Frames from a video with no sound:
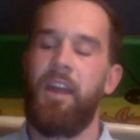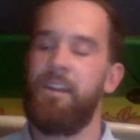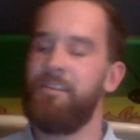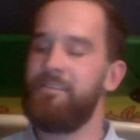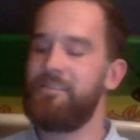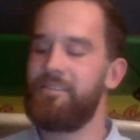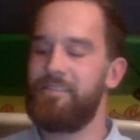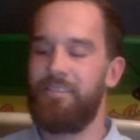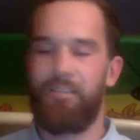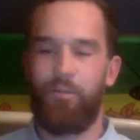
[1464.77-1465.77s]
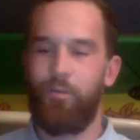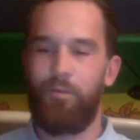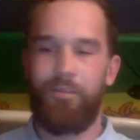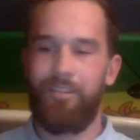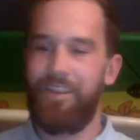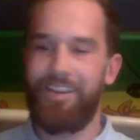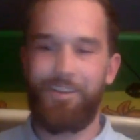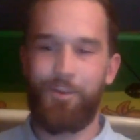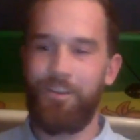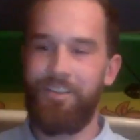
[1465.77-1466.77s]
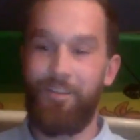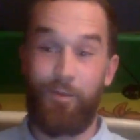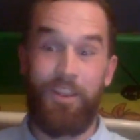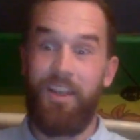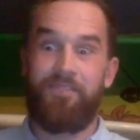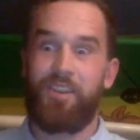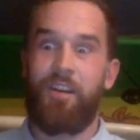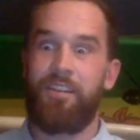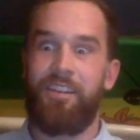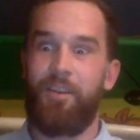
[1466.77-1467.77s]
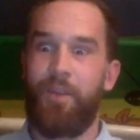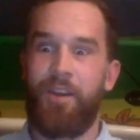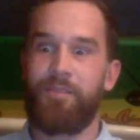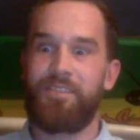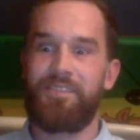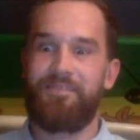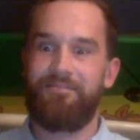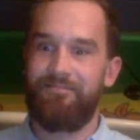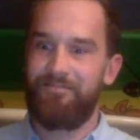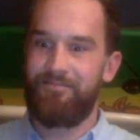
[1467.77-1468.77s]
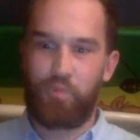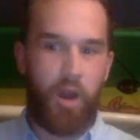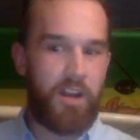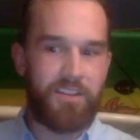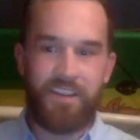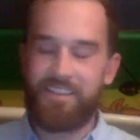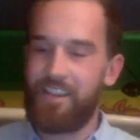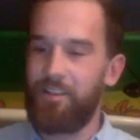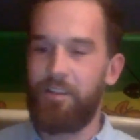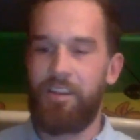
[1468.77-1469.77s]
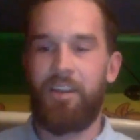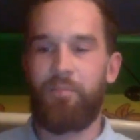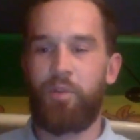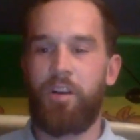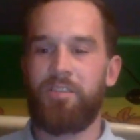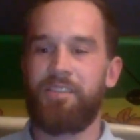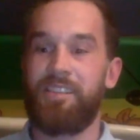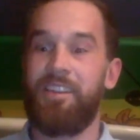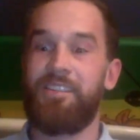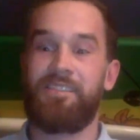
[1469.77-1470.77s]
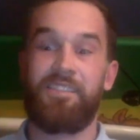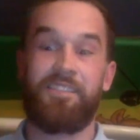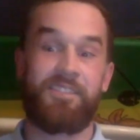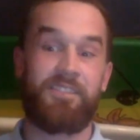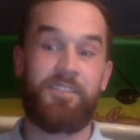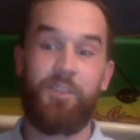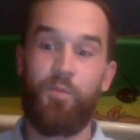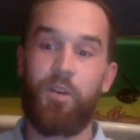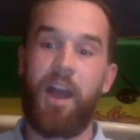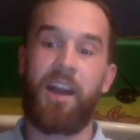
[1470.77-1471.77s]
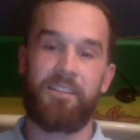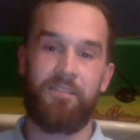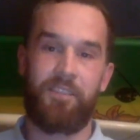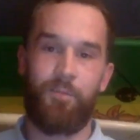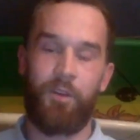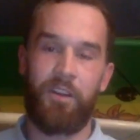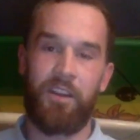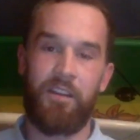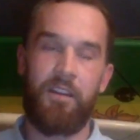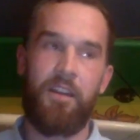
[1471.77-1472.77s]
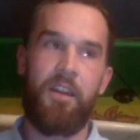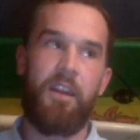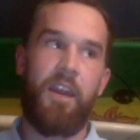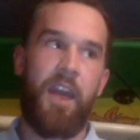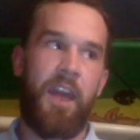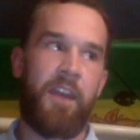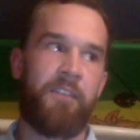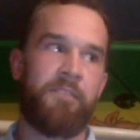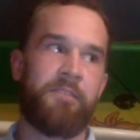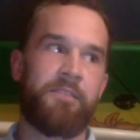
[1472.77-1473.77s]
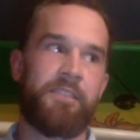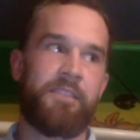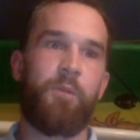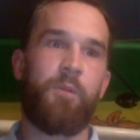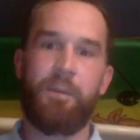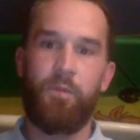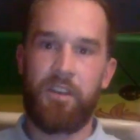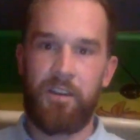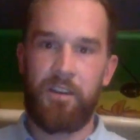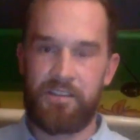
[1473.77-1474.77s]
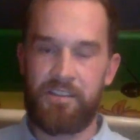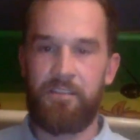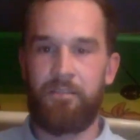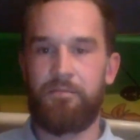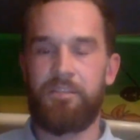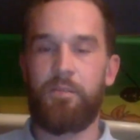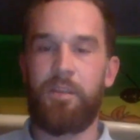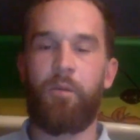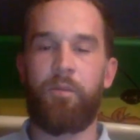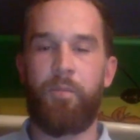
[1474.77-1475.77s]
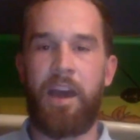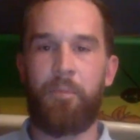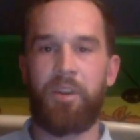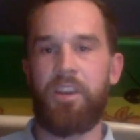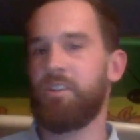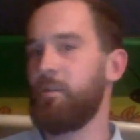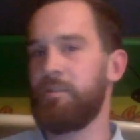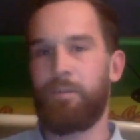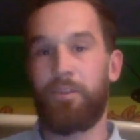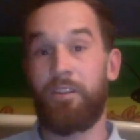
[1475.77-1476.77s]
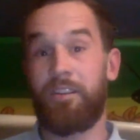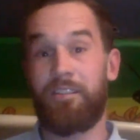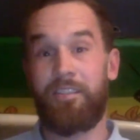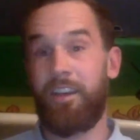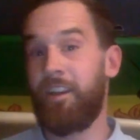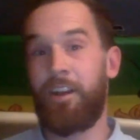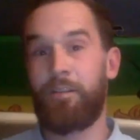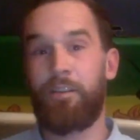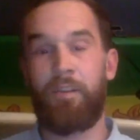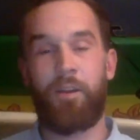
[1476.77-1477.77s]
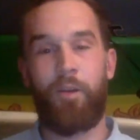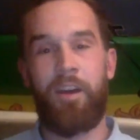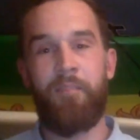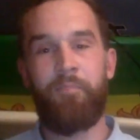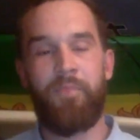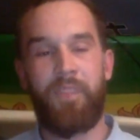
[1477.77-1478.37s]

And like Google Innovators, we love talking about projects and looking at projects, and it's a super active community. And I was able to do that with my application. I was able to get it out there right away.